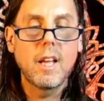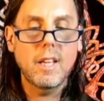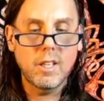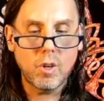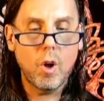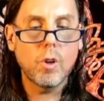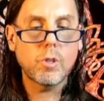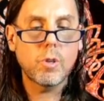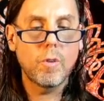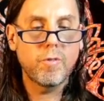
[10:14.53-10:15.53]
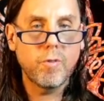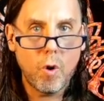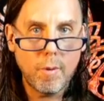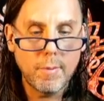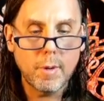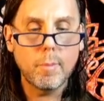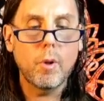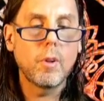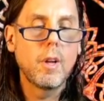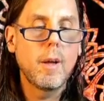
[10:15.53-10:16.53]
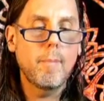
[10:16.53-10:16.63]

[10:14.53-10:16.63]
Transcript: is also formidable,